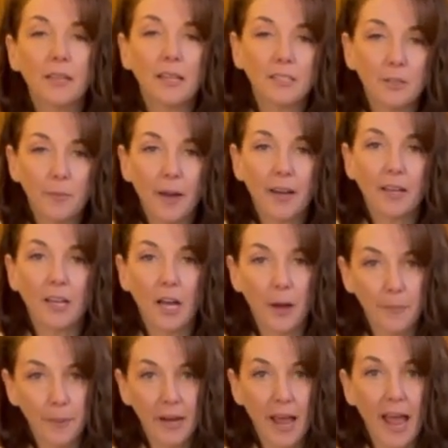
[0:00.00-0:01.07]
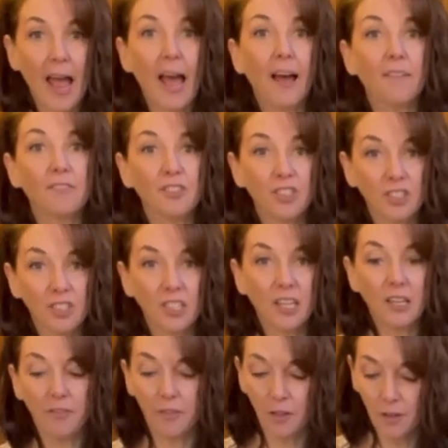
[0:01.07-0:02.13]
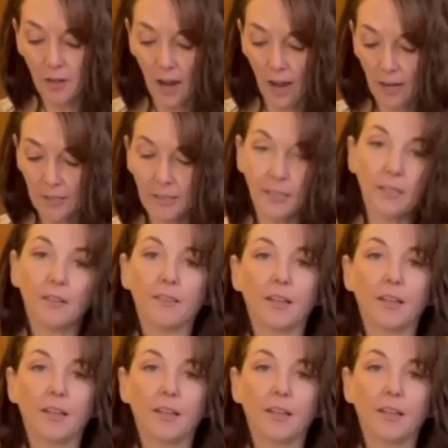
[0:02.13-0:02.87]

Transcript: that's about a cup and a half, just to give you an idea.